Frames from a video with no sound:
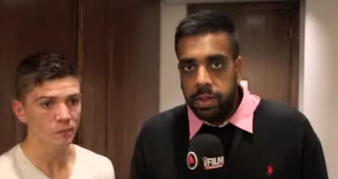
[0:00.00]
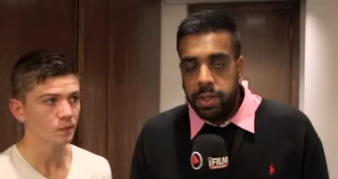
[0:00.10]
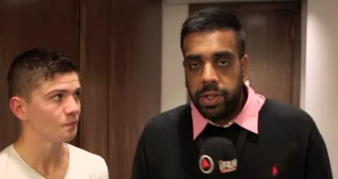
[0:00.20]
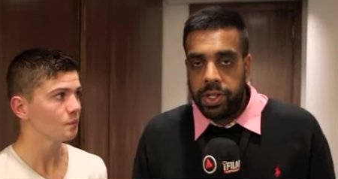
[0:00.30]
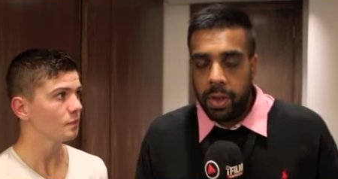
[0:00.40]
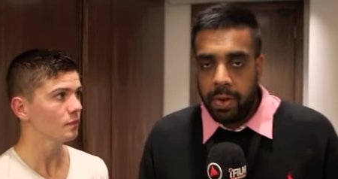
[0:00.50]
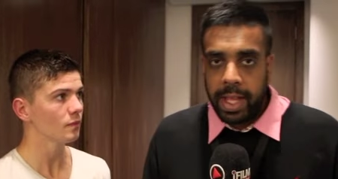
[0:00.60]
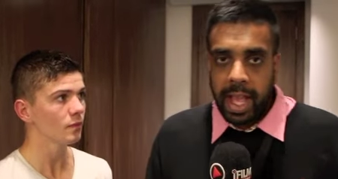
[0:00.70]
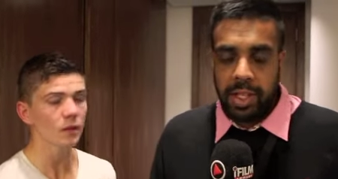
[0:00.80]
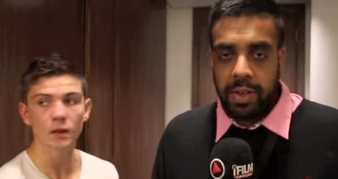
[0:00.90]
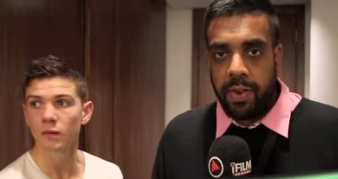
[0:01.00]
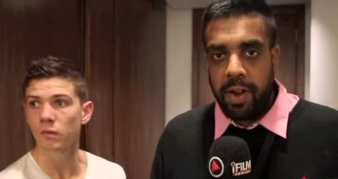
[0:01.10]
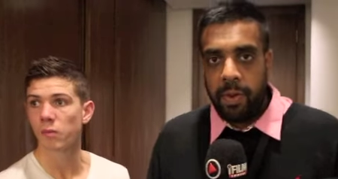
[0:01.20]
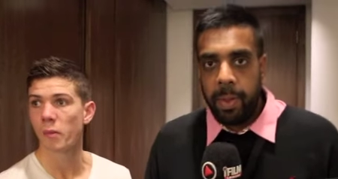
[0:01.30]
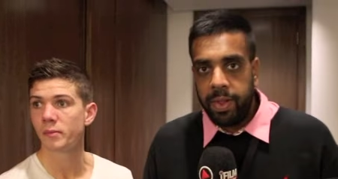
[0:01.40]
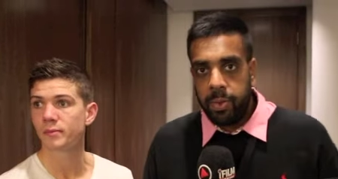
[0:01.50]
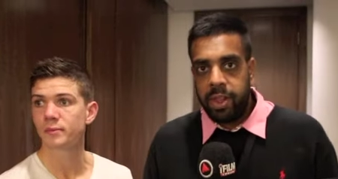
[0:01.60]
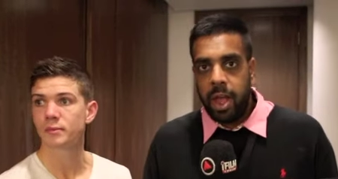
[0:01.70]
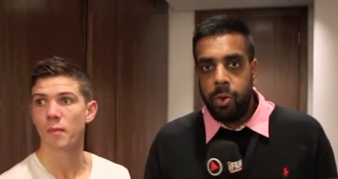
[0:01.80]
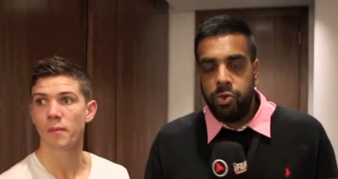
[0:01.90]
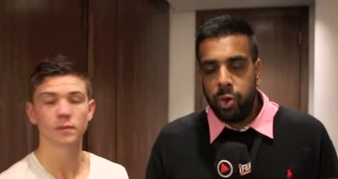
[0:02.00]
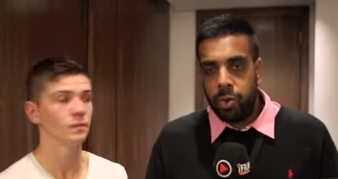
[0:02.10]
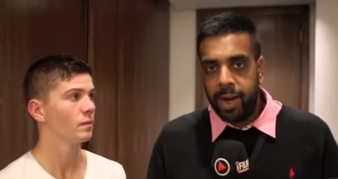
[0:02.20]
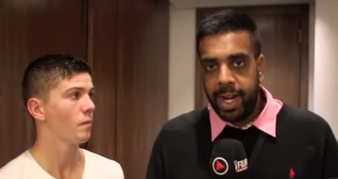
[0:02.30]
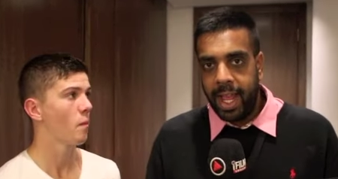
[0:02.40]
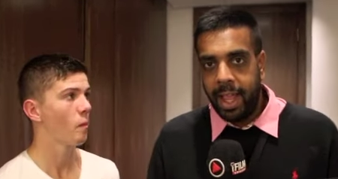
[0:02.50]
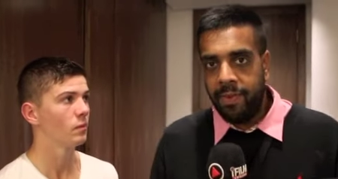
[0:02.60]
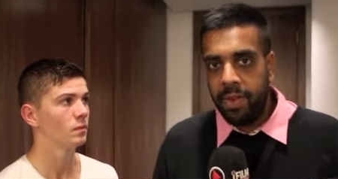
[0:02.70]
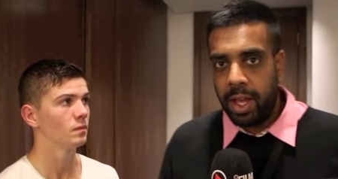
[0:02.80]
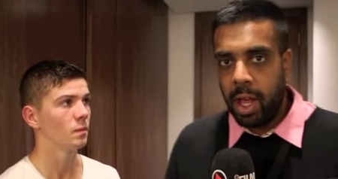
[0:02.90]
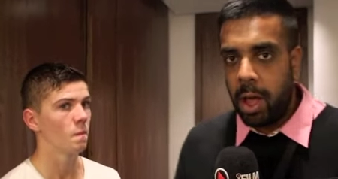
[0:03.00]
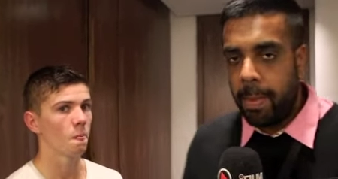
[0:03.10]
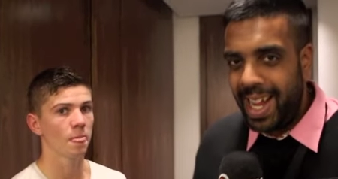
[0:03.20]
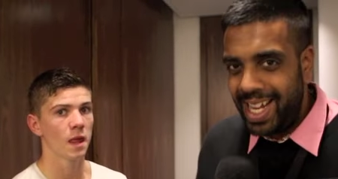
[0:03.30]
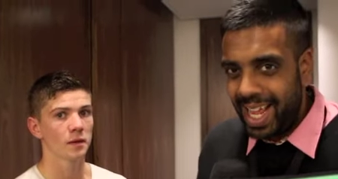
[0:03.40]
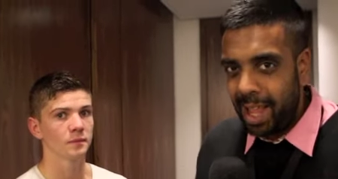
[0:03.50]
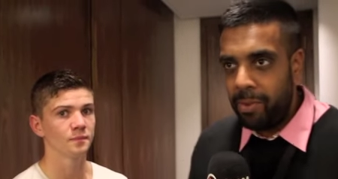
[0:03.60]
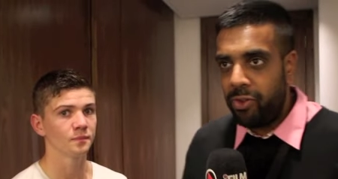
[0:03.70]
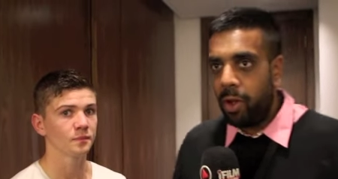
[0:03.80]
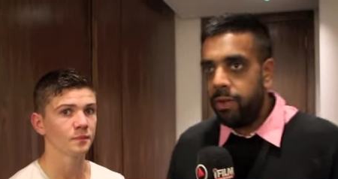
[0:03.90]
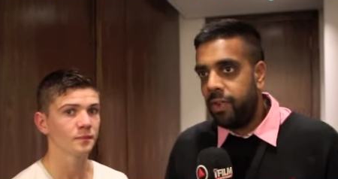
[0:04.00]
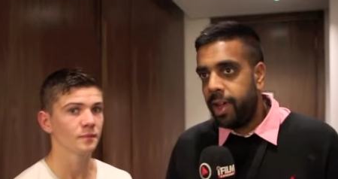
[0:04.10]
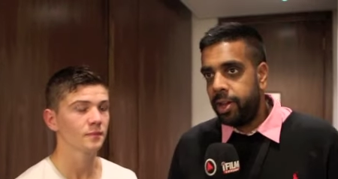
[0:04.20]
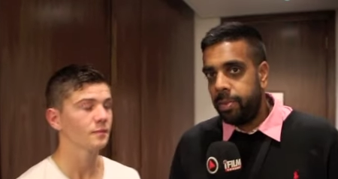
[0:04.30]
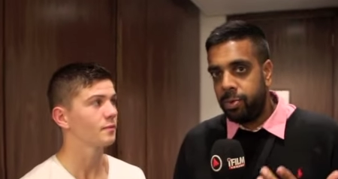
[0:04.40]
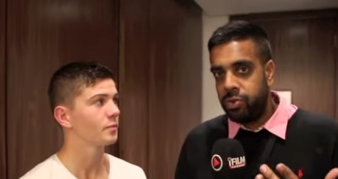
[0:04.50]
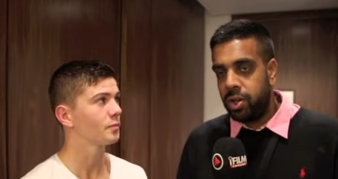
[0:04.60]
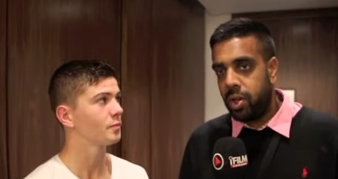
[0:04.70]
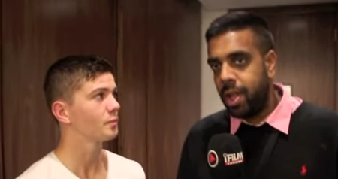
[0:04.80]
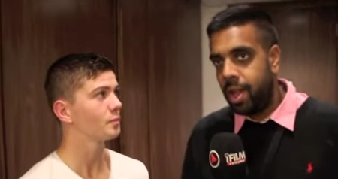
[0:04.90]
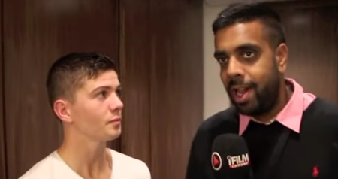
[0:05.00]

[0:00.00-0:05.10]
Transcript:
Speaker 1: This is Kugan Cassius for iFilm London. with the O2 Arena here for the Carpe Diem show. Fighting the bill tonight,